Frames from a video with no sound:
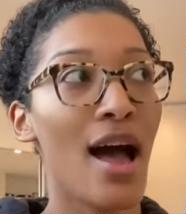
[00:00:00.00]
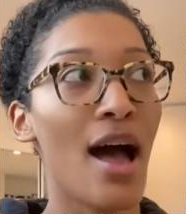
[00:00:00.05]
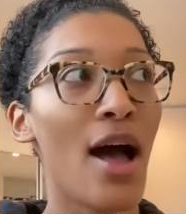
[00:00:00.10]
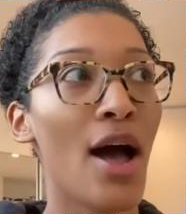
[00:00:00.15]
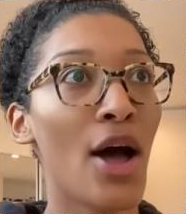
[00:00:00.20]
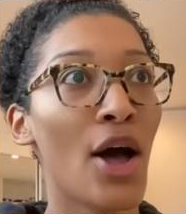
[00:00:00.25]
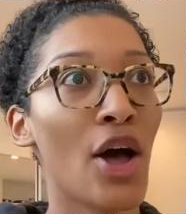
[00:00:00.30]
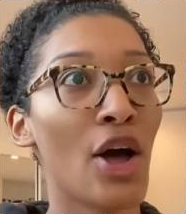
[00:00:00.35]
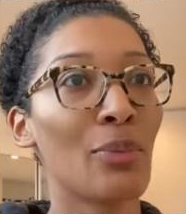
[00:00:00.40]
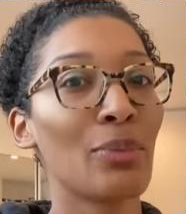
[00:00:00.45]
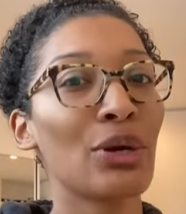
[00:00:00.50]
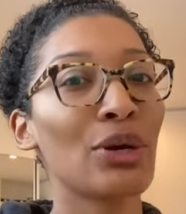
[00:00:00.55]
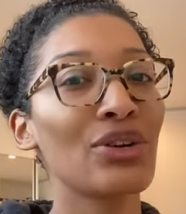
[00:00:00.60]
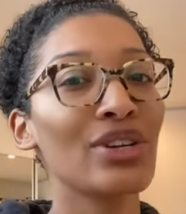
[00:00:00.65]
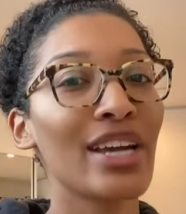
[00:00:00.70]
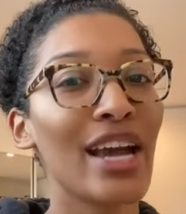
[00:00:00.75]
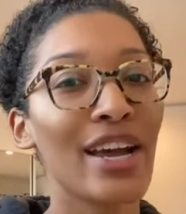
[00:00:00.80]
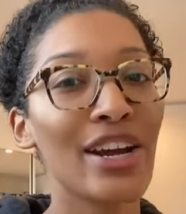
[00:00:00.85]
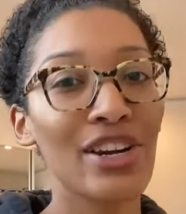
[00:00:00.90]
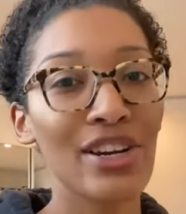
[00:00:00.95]
um,
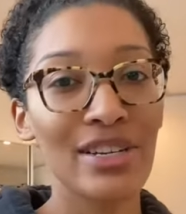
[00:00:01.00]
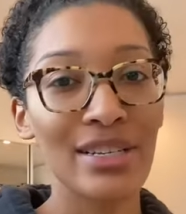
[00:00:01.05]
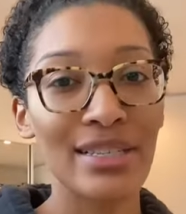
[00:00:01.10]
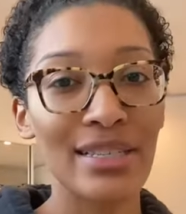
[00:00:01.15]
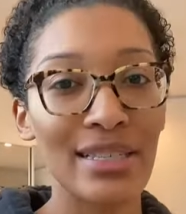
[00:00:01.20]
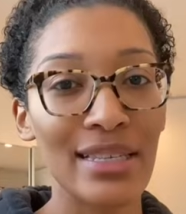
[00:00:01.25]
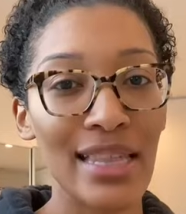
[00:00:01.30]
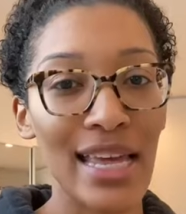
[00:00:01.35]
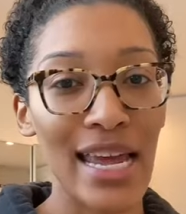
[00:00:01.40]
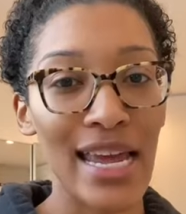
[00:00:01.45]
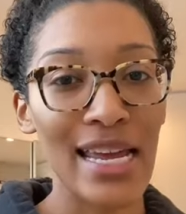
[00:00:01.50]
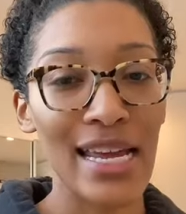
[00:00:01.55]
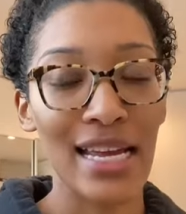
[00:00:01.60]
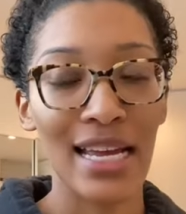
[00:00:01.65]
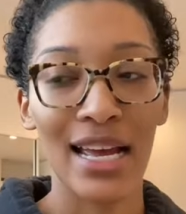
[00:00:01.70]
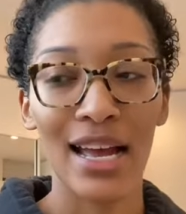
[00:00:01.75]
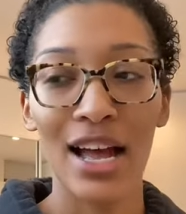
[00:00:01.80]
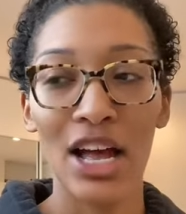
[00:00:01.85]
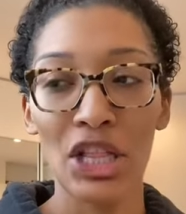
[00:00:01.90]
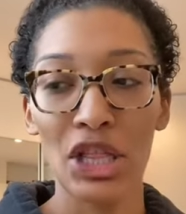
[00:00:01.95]
creators
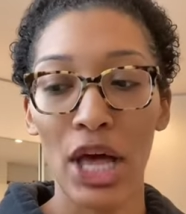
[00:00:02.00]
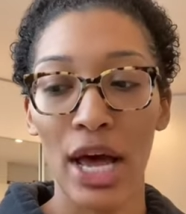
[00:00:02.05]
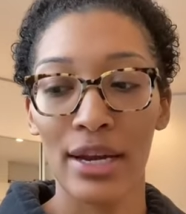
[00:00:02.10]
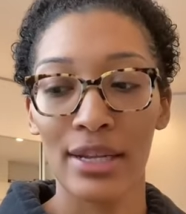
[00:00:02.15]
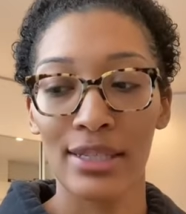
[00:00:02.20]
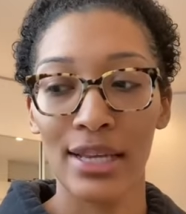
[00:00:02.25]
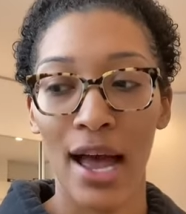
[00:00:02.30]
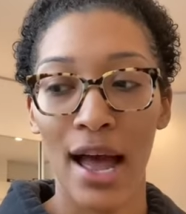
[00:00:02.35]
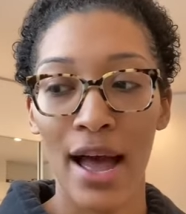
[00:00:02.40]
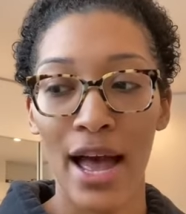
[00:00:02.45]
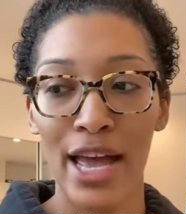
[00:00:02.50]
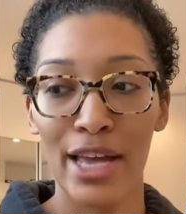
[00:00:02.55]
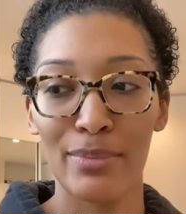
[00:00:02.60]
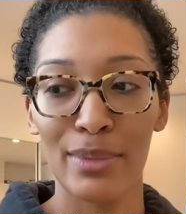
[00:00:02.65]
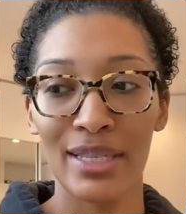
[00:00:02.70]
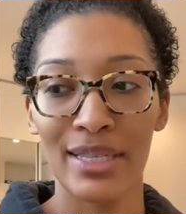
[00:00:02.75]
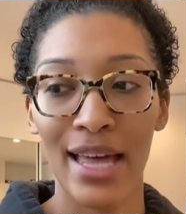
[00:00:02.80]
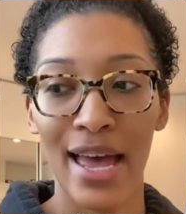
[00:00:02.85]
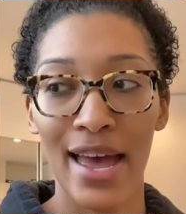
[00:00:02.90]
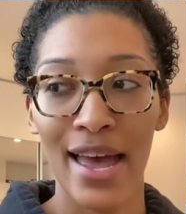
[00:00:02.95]
think a lot of
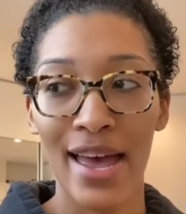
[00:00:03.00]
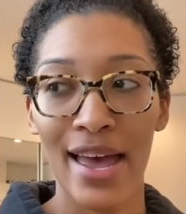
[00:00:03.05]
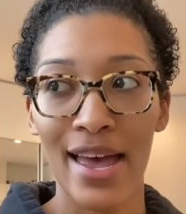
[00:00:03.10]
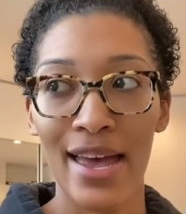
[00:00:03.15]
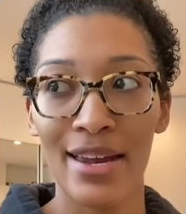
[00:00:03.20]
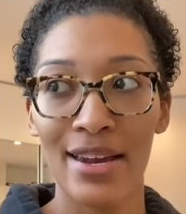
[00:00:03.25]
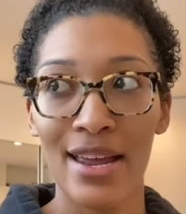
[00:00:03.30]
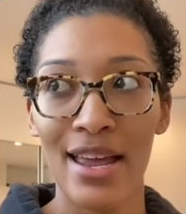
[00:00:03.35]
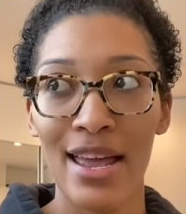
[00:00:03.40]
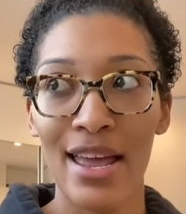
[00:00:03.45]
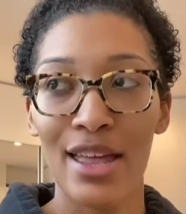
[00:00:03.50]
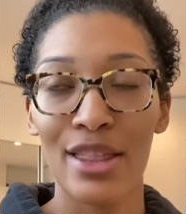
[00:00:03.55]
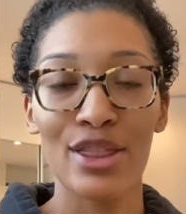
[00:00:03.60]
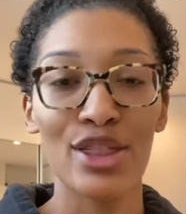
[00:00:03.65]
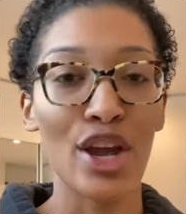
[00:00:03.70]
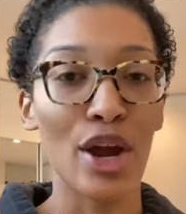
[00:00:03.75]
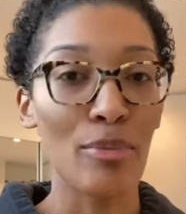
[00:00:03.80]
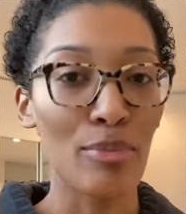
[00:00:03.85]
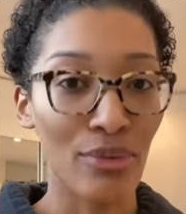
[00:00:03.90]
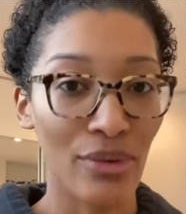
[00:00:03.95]
times that
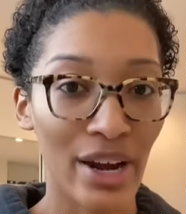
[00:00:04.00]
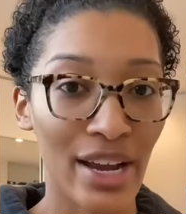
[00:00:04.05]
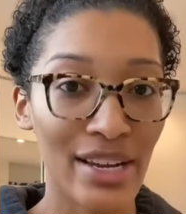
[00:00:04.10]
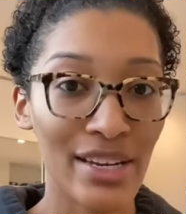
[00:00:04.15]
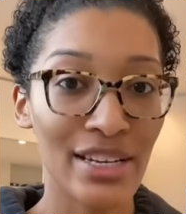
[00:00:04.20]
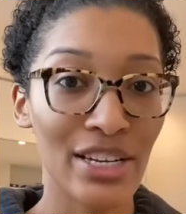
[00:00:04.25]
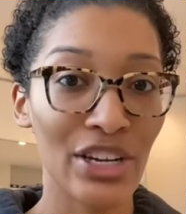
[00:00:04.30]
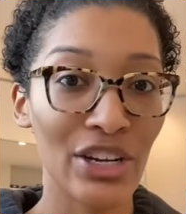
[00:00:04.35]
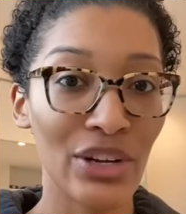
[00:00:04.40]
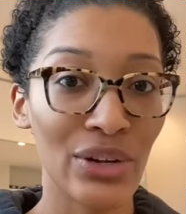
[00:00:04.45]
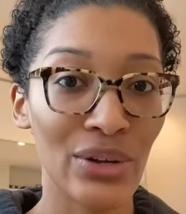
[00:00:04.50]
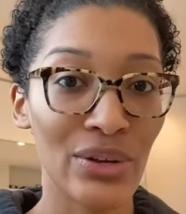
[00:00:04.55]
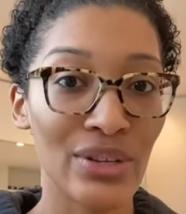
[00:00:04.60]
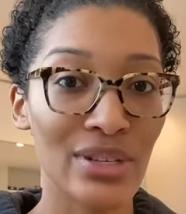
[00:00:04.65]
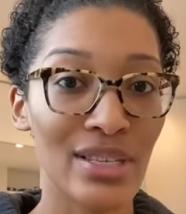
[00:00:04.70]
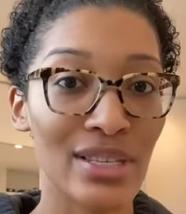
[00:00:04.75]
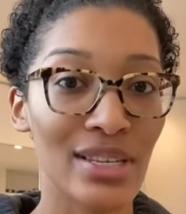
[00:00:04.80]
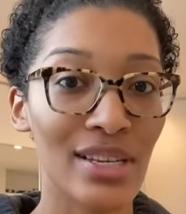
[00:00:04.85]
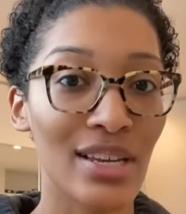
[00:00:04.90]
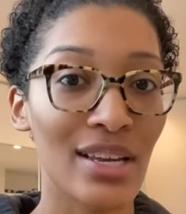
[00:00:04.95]
their brand
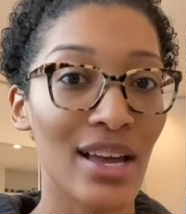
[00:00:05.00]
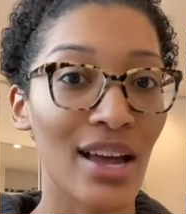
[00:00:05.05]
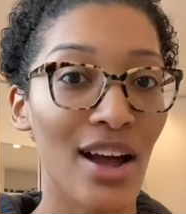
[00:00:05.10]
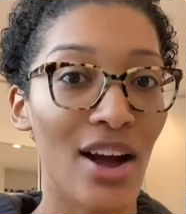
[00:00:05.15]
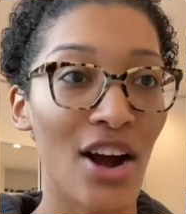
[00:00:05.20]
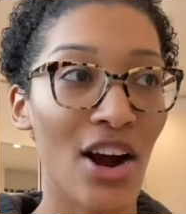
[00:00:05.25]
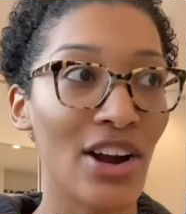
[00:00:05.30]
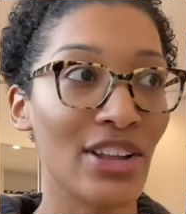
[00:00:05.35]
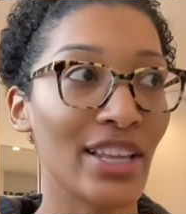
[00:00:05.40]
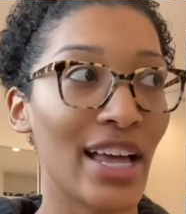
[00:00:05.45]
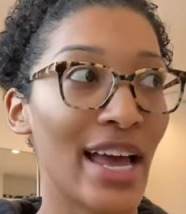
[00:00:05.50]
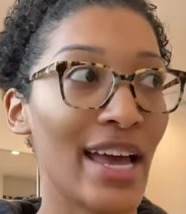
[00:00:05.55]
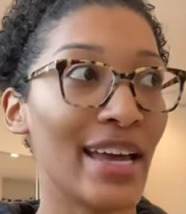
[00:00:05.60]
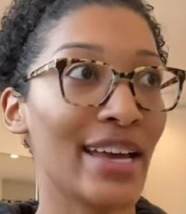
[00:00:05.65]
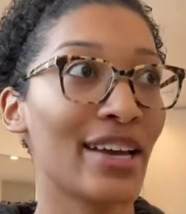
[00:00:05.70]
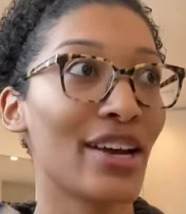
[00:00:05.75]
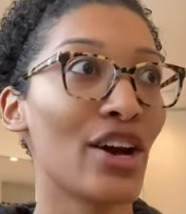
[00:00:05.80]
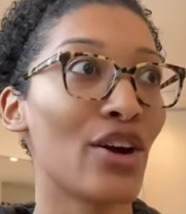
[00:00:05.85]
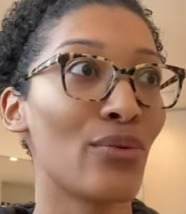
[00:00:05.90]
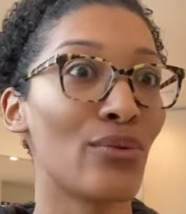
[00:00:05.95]
deals are
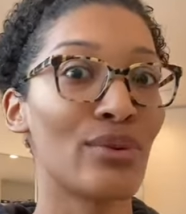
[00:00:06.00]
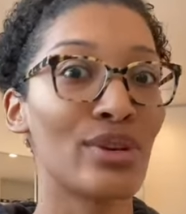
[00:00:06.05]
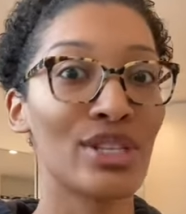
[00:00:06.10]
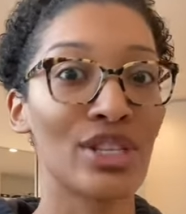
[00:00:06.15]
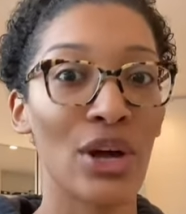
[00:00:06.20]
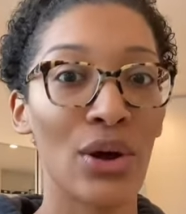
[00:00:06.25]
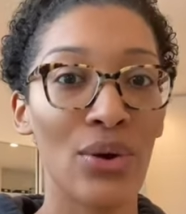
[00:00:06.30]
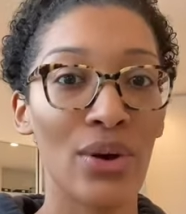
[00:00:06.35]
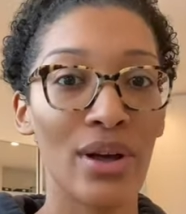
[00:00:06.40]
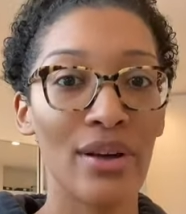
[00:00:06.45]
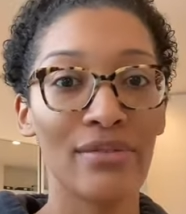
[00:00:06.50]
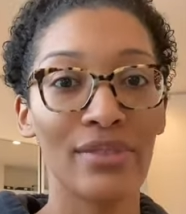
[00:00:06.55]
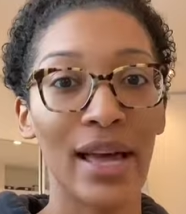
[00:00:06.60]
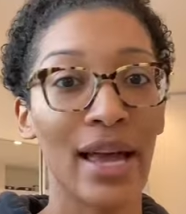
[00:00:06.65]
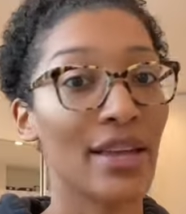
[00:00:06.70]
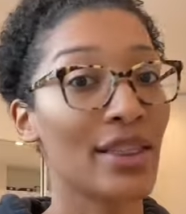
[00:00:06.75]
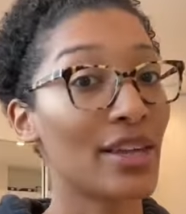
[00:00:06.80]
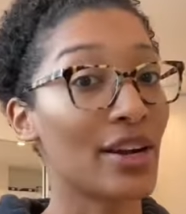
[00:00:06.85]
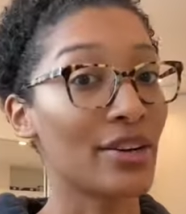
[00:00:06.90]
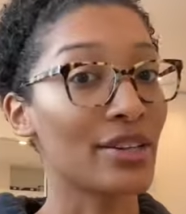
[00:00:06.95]
like a result of
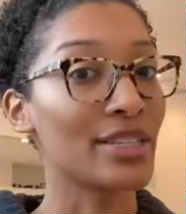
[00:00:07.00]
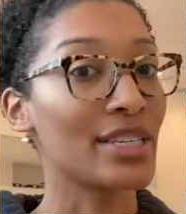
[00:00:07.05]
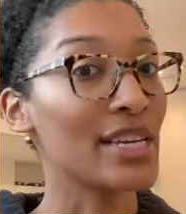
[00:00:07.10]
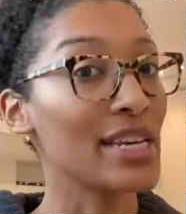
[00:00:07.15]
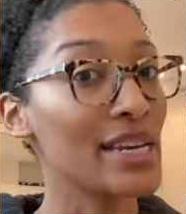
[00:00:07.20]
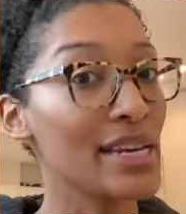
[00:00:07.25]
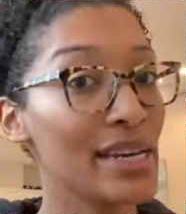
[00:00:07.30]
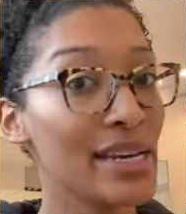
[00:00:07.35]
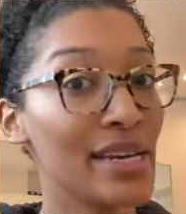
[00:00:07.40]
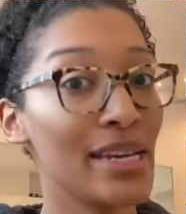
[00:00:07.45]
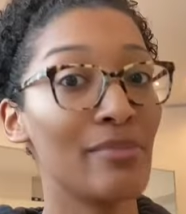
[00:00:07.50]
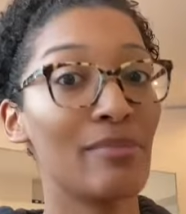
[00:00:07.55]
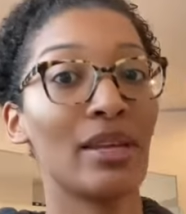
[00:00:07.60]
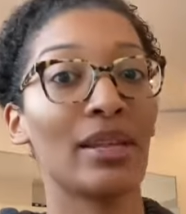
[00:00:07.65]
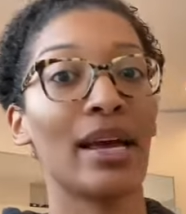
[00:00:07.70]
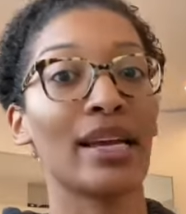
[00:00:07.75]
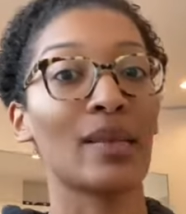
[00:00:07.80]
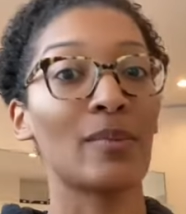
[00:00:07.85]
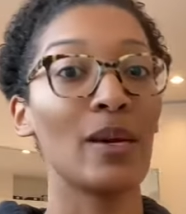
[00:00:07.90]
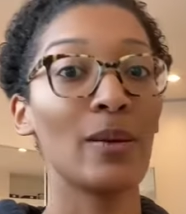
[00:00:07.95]
like their team and
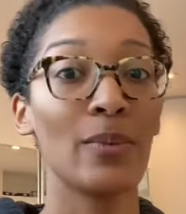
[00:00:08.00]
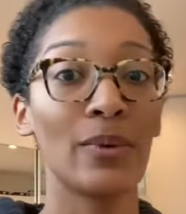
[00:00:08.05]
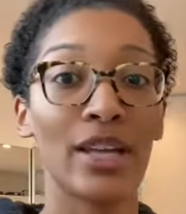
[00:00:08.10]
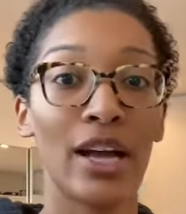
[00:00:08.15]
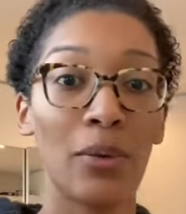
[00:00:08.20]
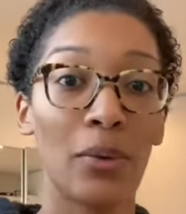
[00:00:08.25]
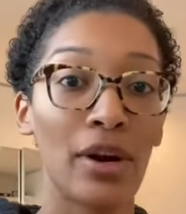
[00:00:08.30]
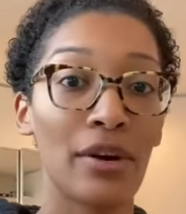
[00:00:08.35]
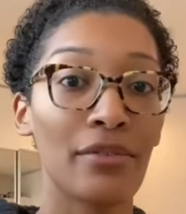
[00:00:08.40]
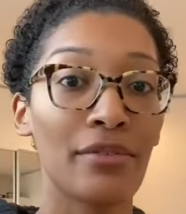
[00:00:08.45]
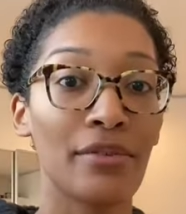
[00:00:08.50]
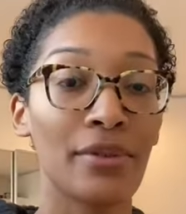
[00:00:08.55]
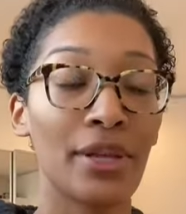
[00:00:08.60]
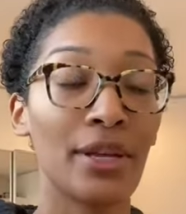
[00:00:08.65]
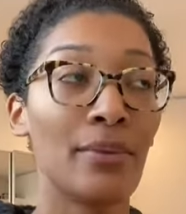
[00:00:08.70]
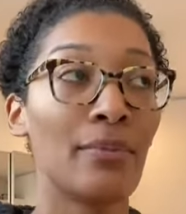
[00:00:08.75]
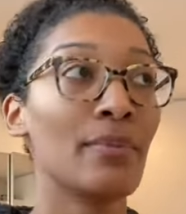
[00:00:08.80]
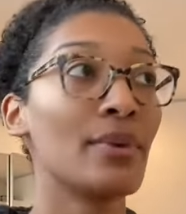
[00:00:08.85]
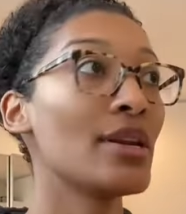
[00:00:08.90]
like the people that work for them.